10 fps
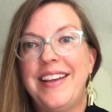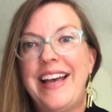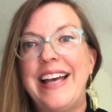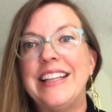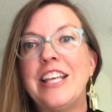
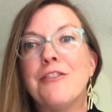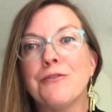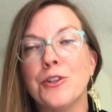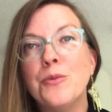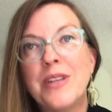and leave
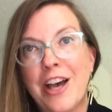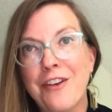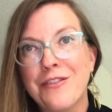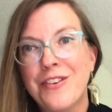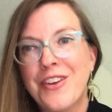room
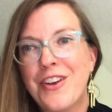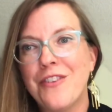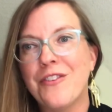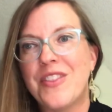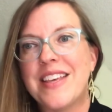enough
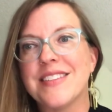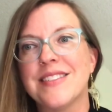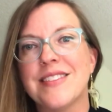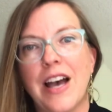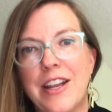for the
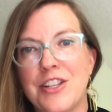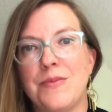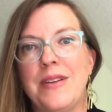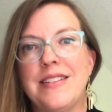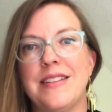
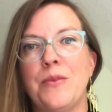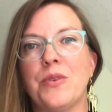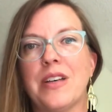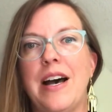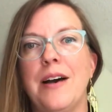astonishment that will
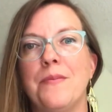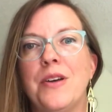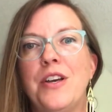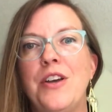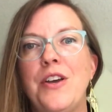come
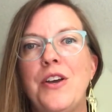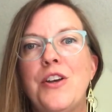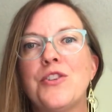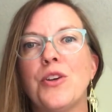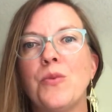
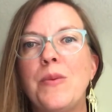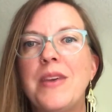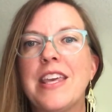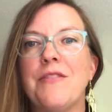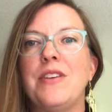should we be
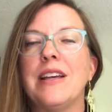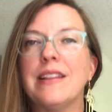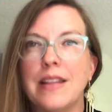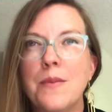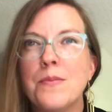given a
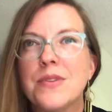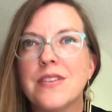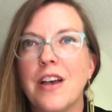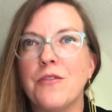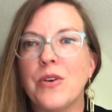glimpse
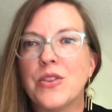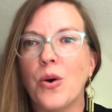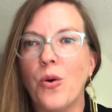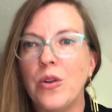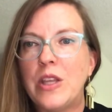of what the
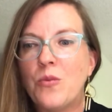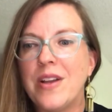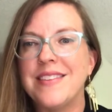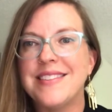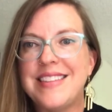Holy
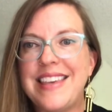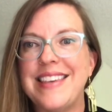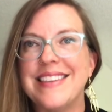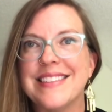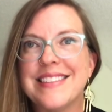One
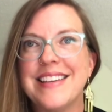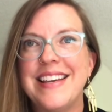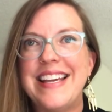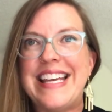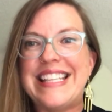sees
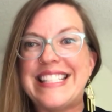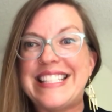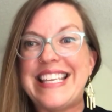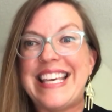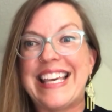in
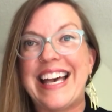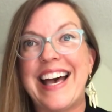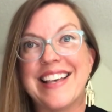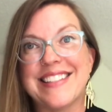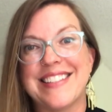seeing
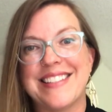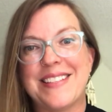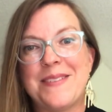us,